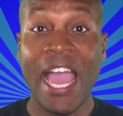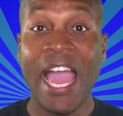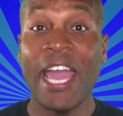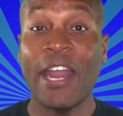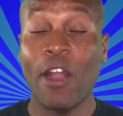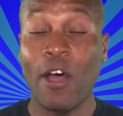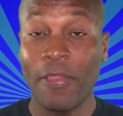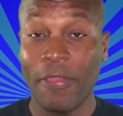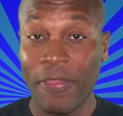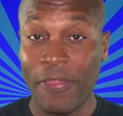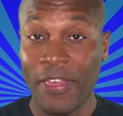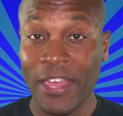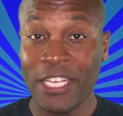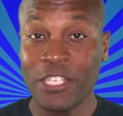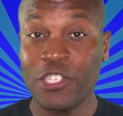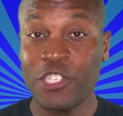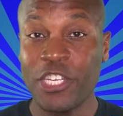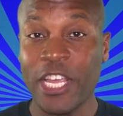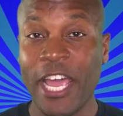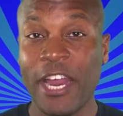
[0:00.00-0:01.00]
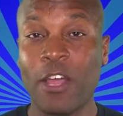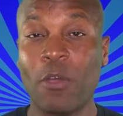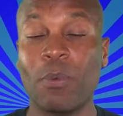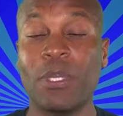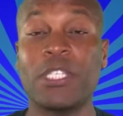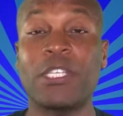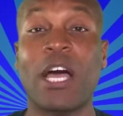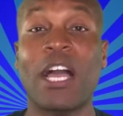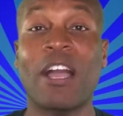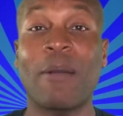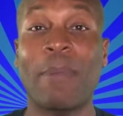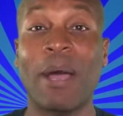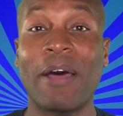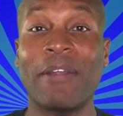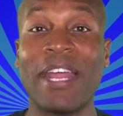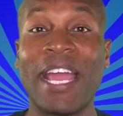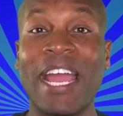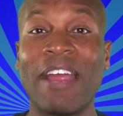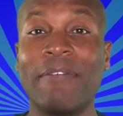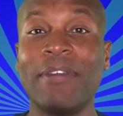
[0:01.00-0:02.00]
And on this channel, we talk
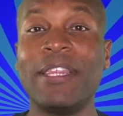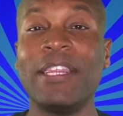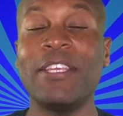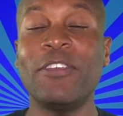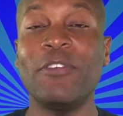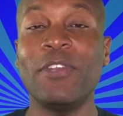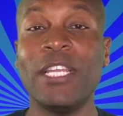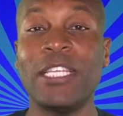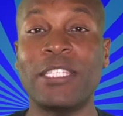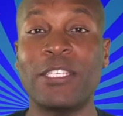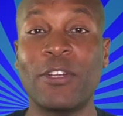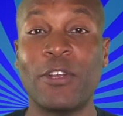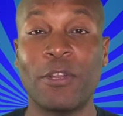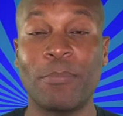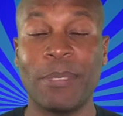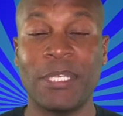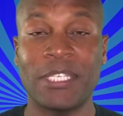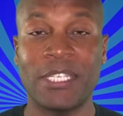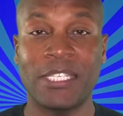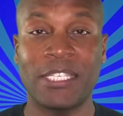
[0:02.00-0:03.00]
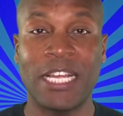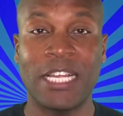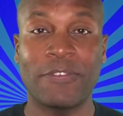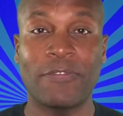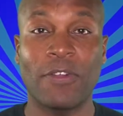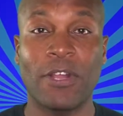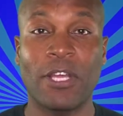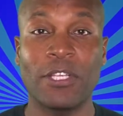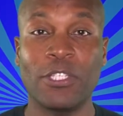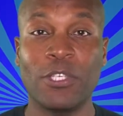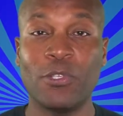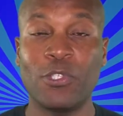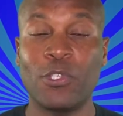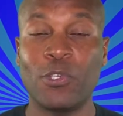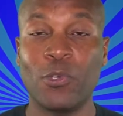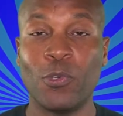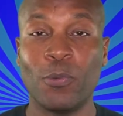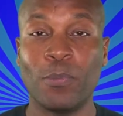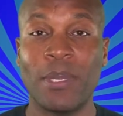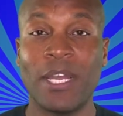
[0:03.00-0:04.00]
about everything you need to know to be successful on
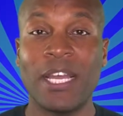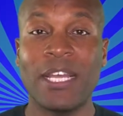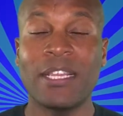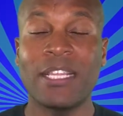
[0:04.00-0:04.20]
YouTube.